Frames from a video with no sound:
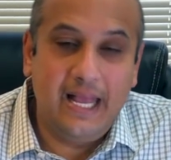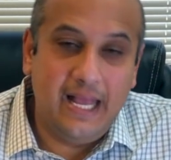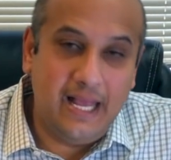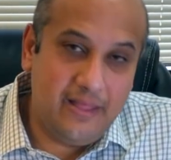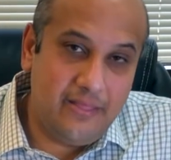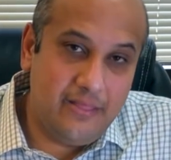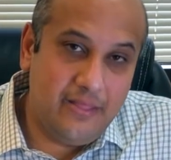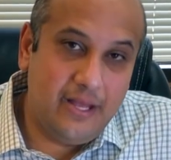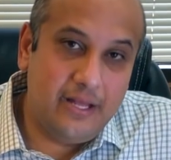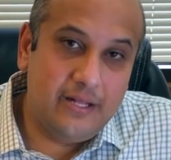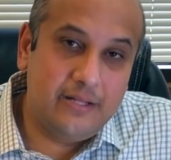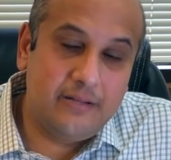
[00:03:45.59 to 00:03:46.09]

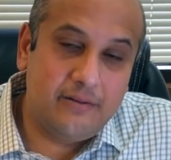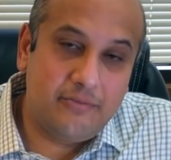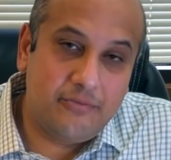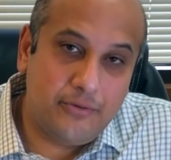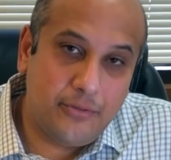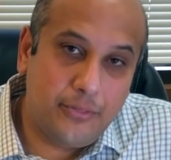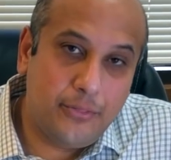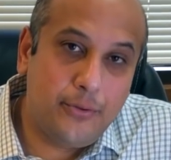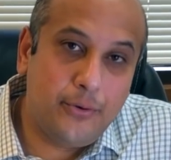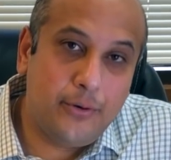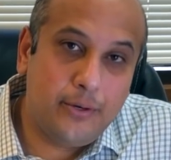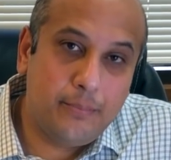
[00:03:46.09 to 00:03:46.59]
And then the
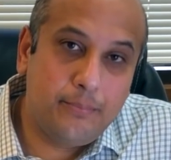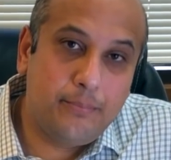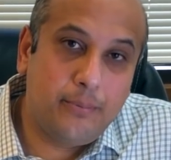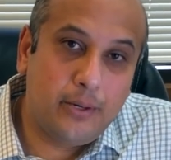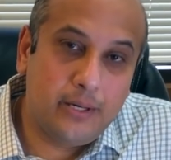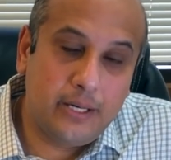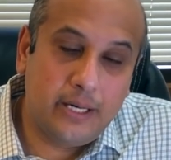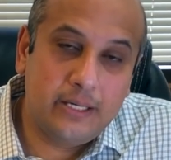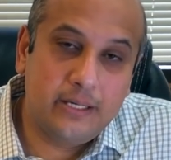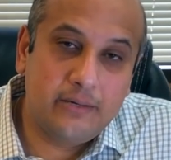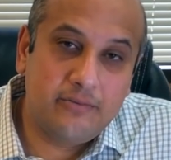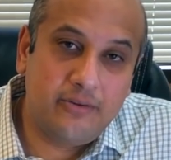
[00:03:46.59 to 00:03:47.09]
third
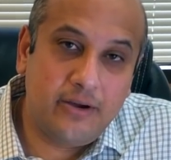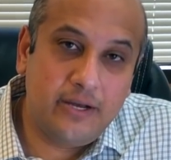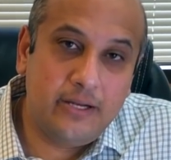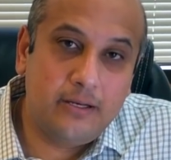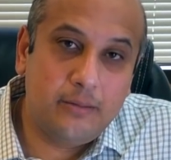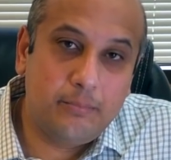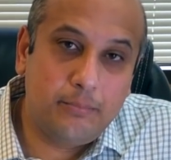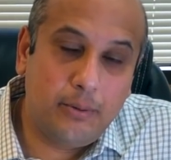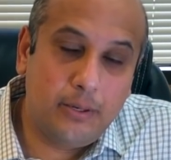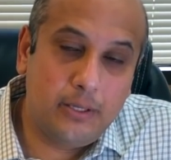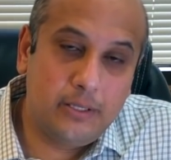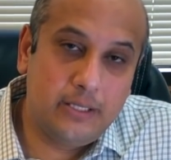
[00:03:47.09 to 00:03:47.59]
part and the
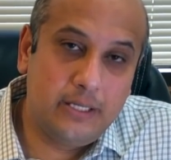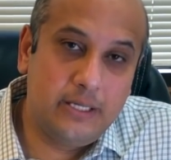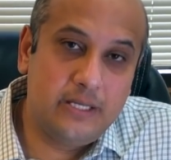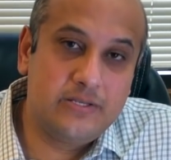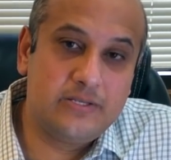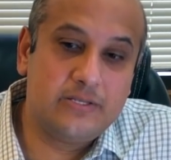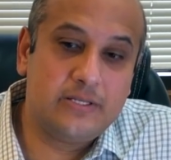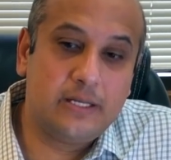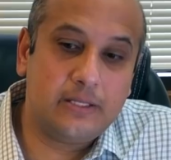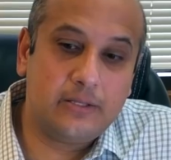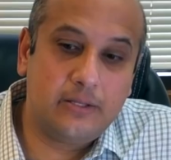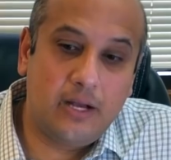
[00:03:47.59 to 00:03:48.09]
final part
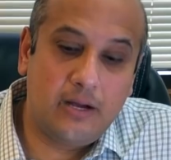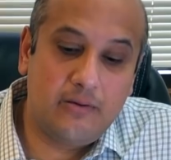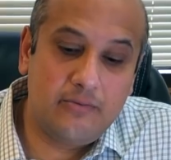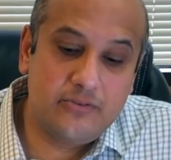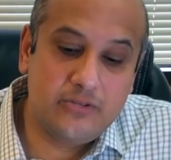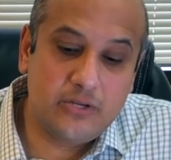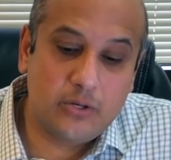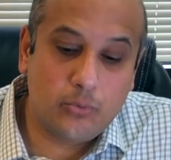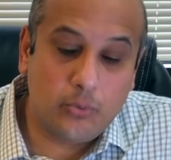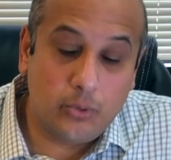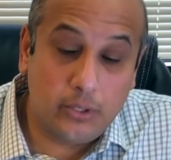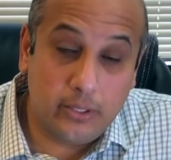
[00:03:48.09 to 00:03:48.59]
is that the
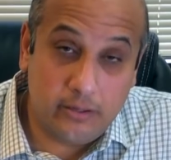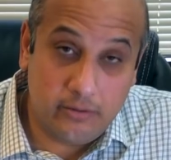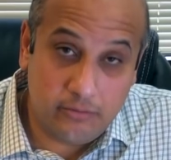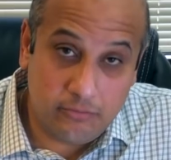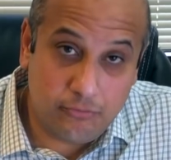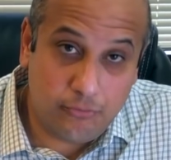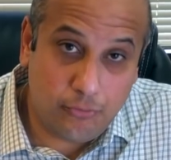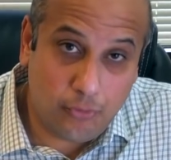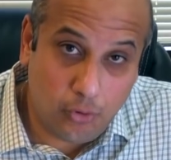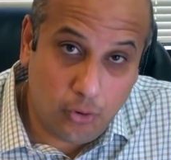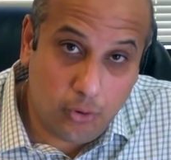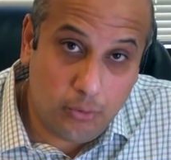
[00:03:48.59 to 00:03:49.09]
officer will
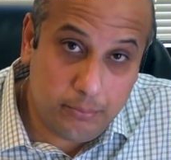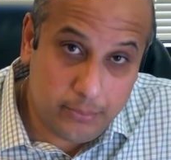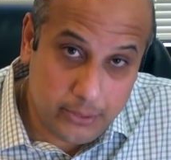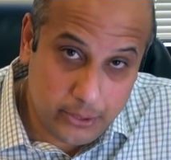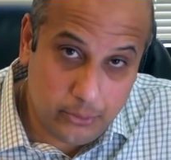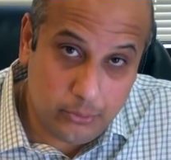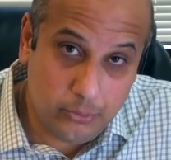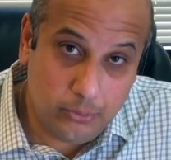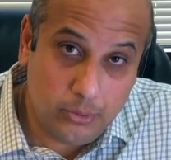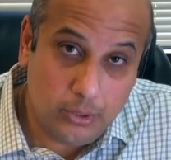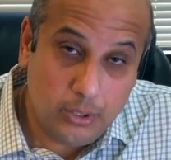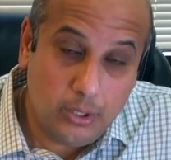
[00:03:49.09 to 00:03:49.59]
inform
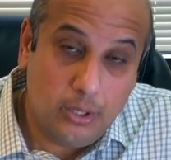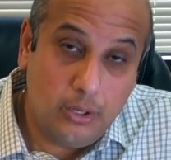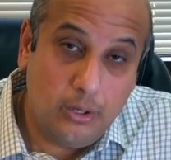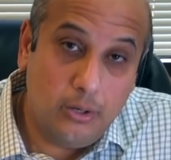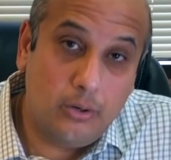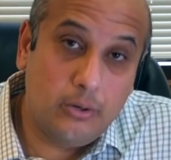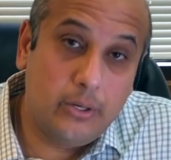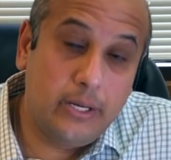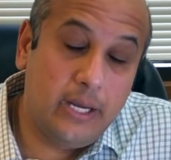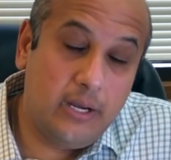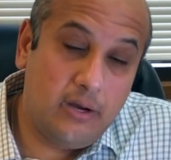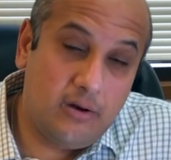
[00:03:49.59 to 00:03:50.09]
you,
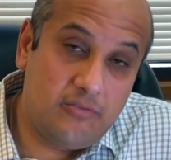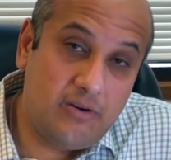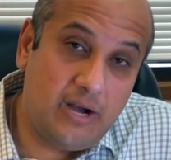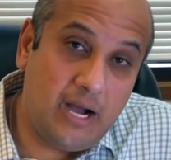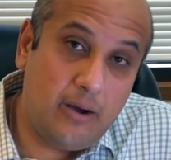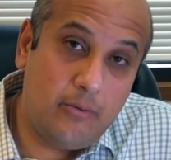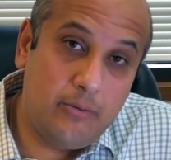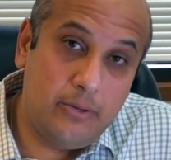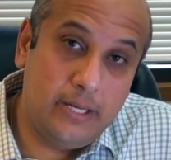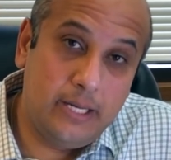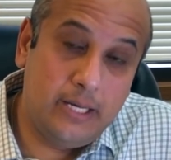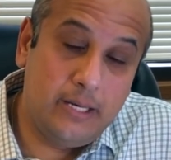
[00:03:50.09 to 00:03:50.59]
okay, of
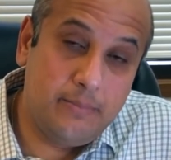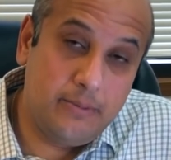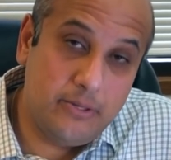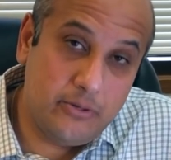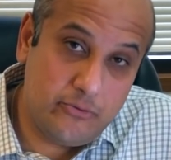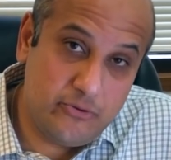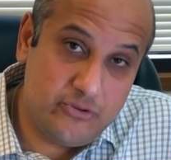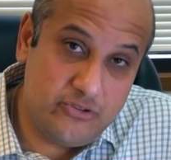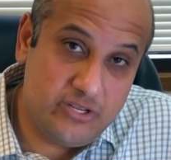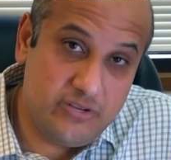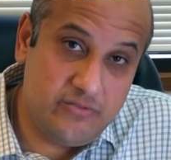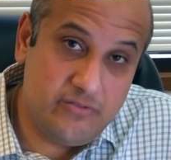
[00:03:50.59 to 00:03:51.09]
how you're going to be
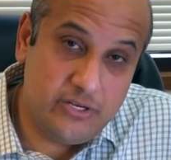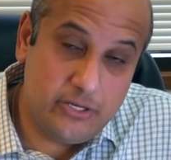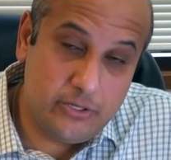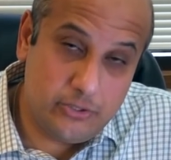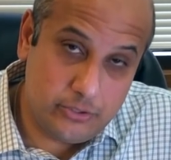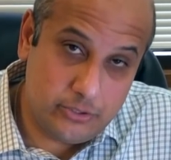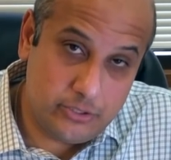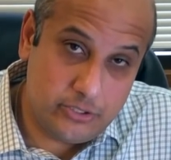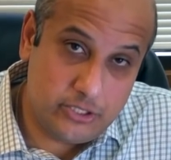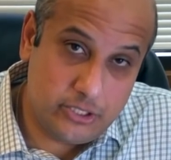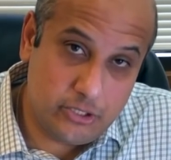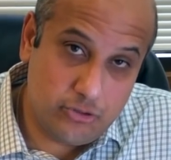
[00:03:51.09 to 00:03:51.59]
receiving
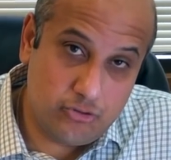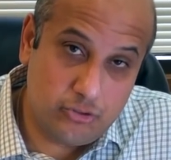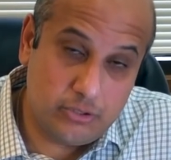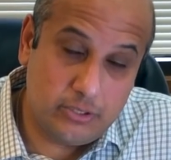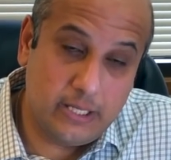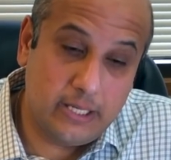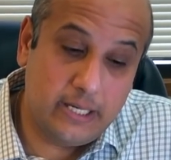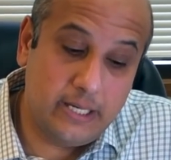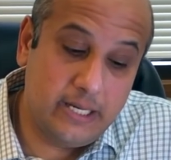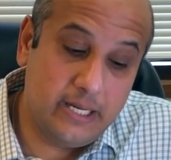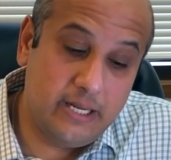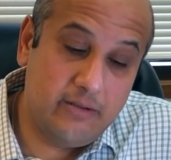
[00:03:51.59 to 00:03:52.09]
your decision.
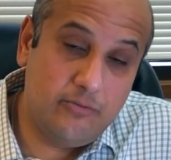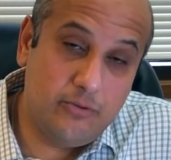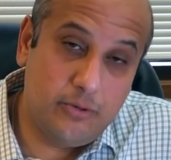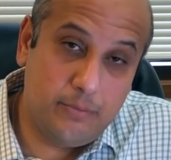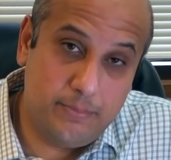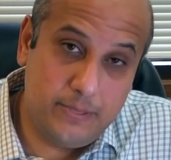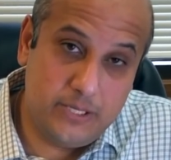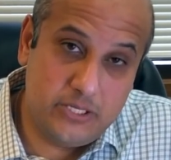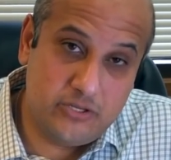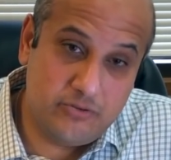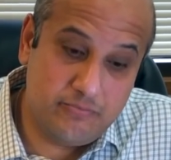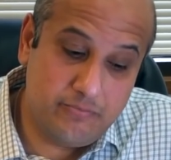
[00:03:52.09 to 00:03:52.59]
They're going to give you a
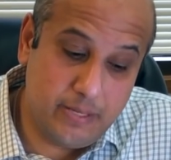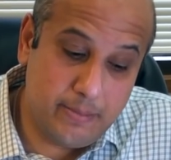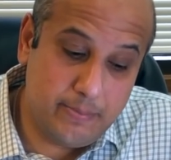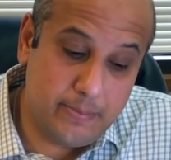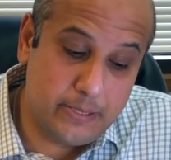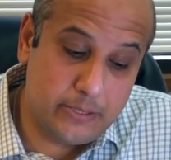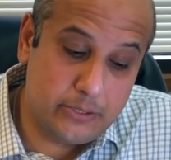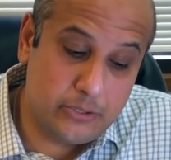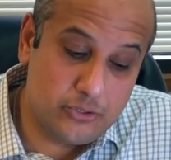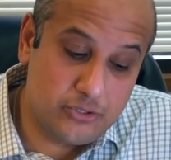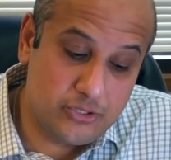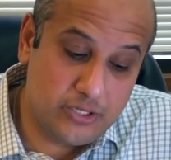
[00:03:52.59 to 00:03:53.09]
piece of
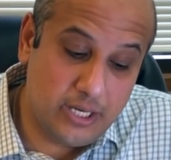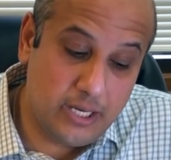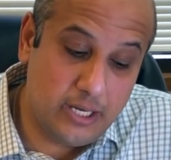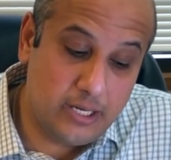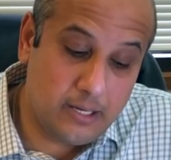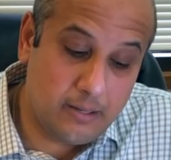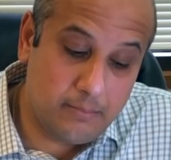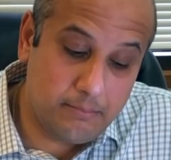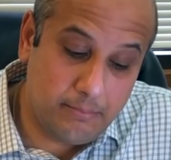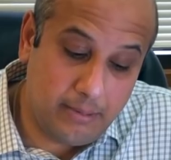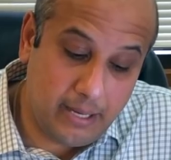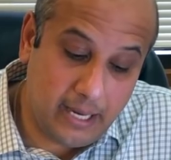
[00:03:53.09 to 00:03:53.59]
paper to say,
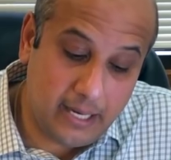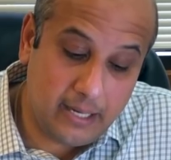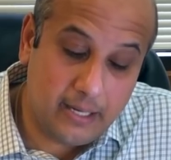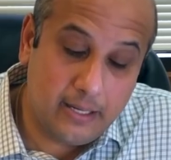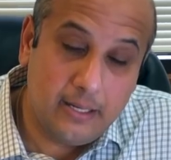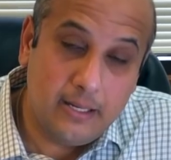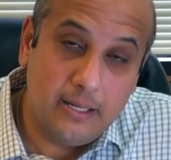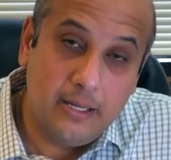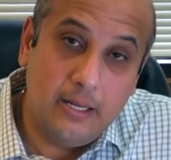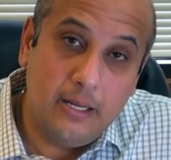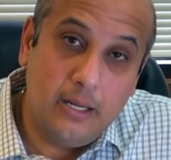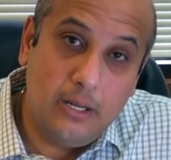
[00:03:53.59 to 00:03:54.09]
come back,
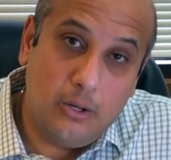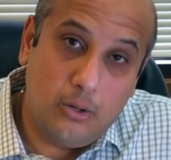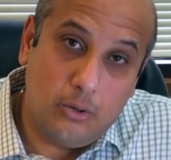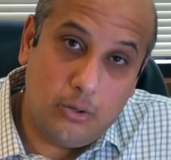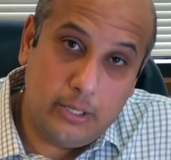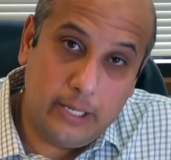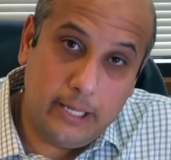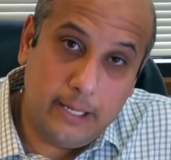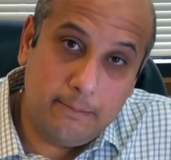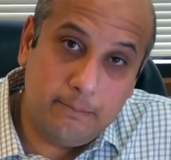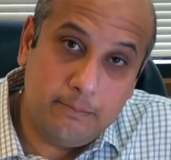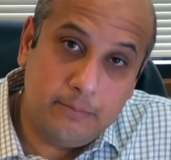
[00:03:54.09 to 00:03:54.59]

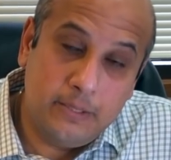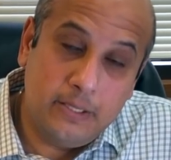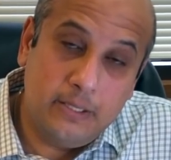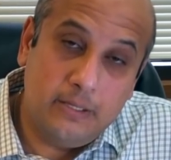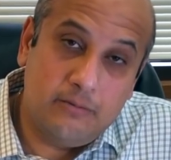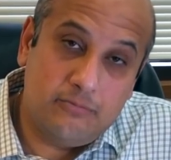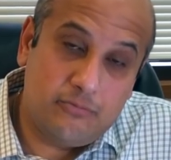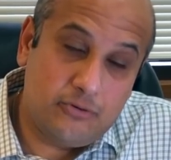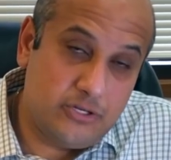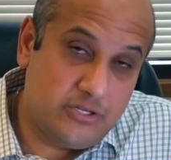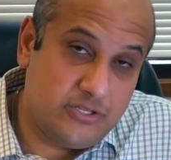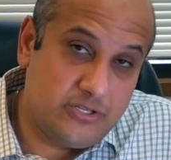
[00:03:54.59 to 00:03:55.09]
okay,
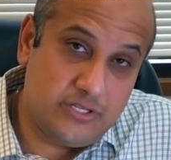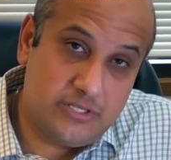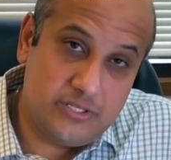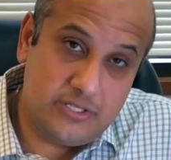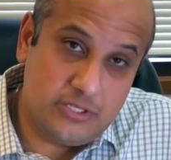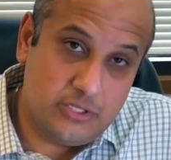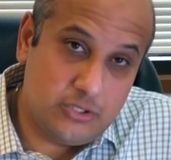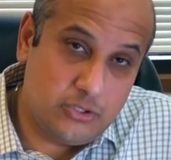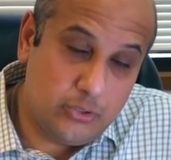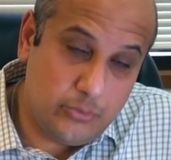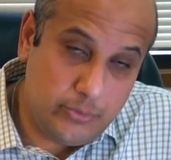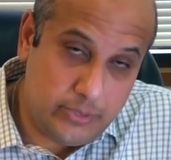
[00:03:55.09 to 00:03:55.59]
for instance,
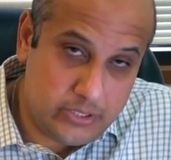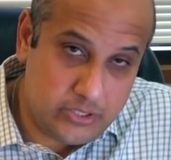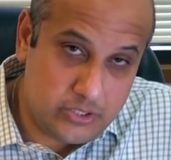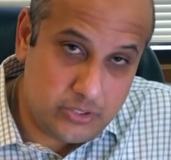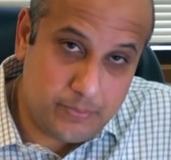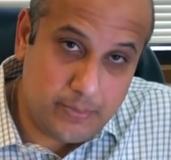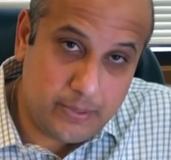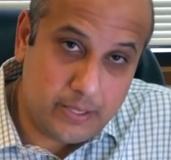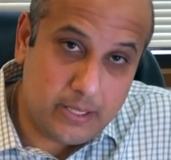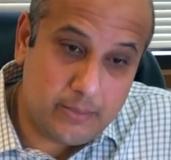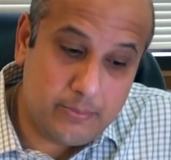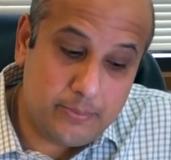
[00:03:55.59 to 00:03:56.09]
in 2 weeks to
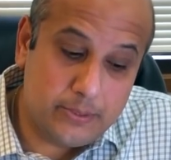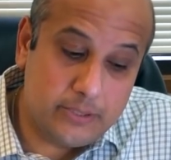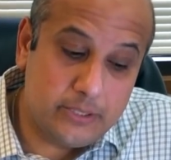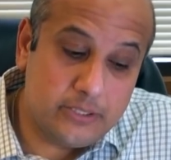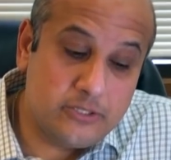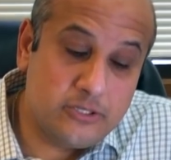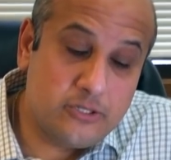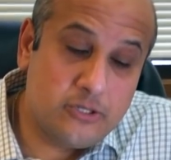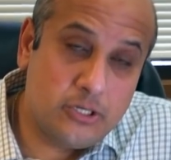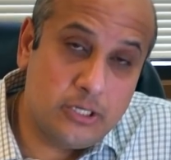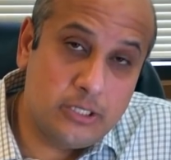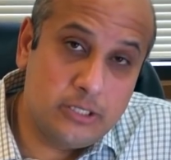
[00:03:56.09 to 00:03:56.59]
pick up a
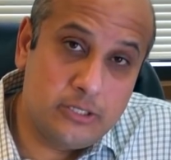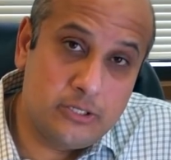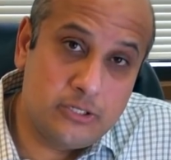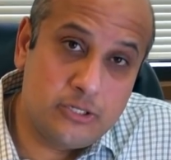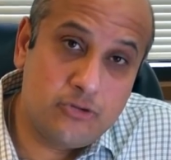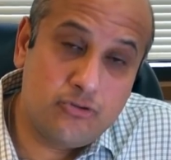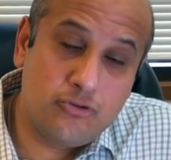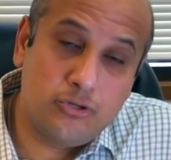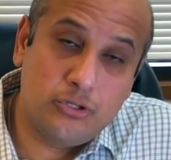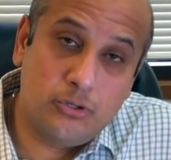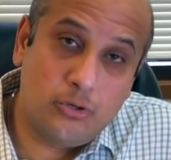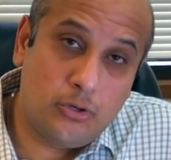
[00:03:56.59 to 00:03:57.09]

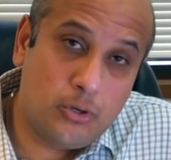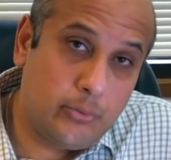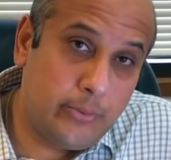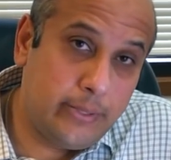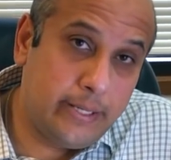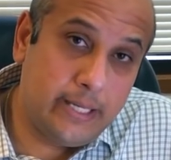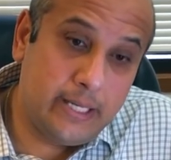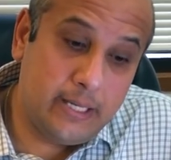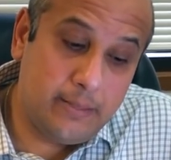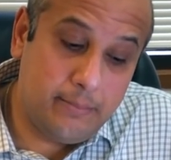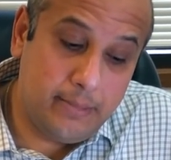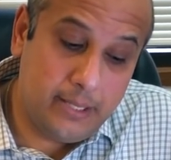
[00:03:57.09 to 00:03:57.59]
decision, or we're
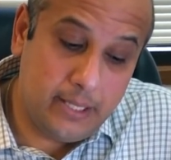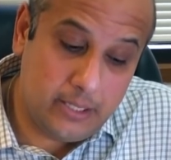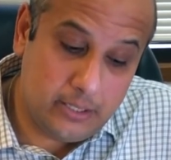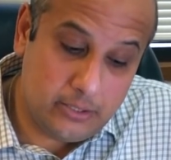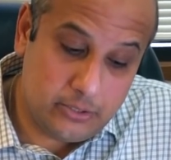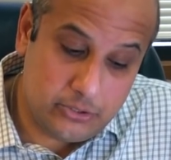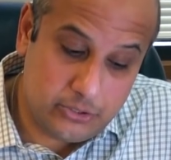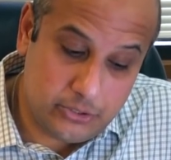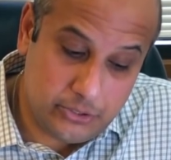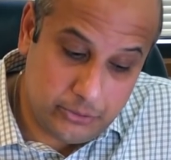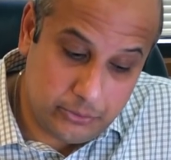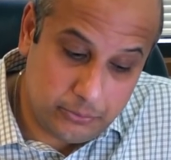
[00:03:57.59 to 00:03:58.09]
going to mail
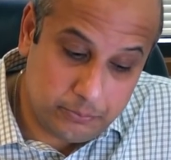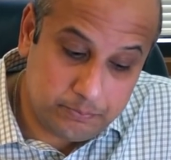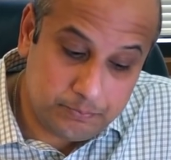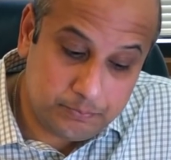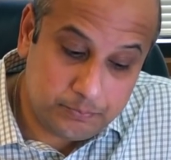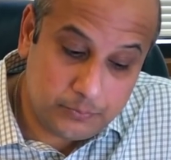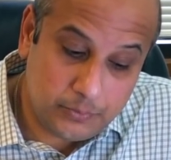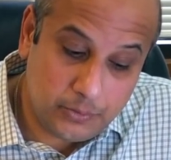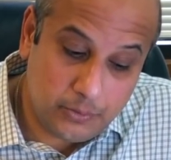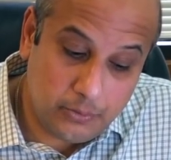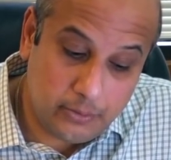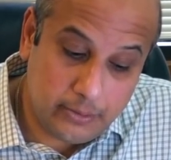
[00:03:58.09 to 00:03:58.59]
it to you,
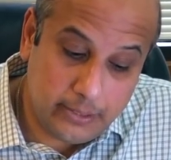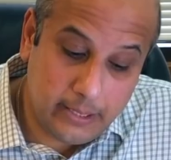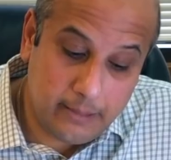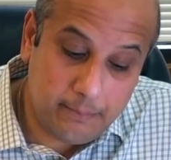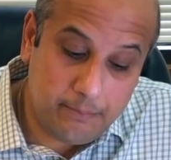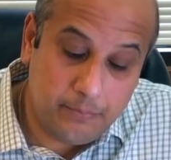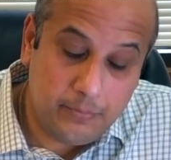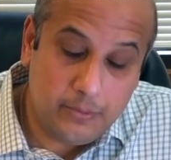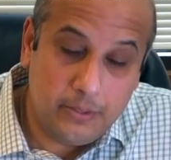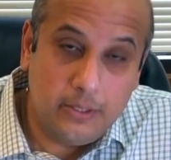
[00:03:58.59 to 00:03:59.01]
okay?